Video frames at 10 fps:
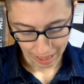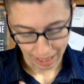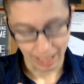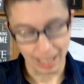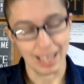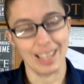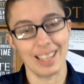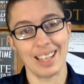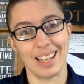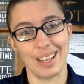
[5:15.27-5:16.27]
I, uh,
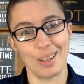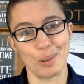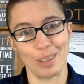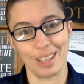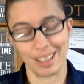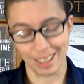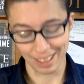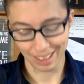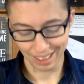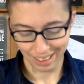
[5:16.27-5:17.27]
I don't take,
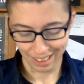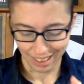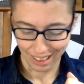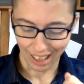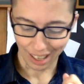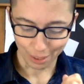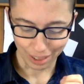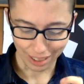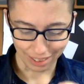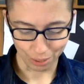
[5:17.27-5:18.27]
I don't
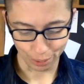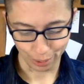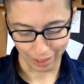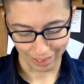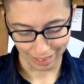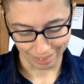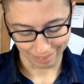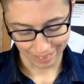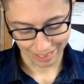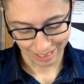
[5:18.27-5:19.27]
take this for granted.
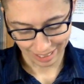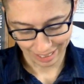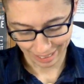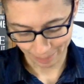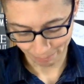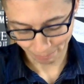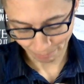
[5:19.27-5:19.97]
Um,